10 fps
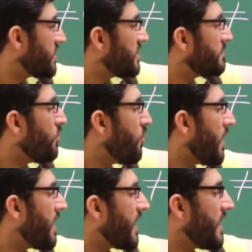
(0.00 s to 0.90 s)
is
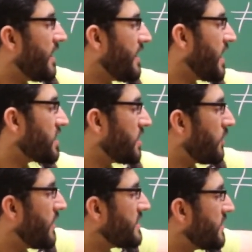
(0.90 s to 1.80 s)
moving and
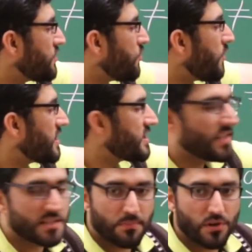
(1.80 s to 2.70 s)
accelerated towards
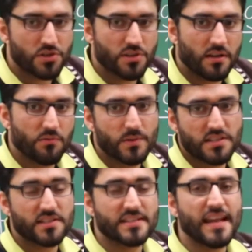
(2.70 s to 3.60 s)
this person which
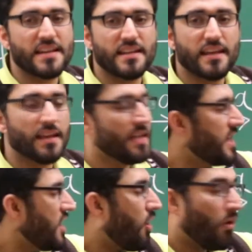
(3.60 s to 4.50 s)
is standing
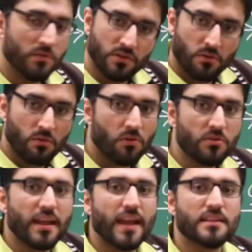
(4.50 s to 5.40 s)
on the
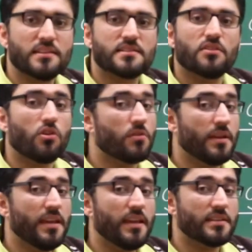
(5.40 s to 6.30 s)
road, and
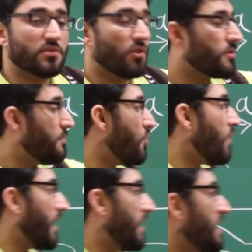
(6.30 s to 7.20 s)
he is not
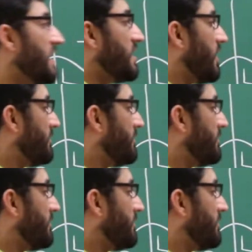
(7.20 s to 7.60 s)
moving. If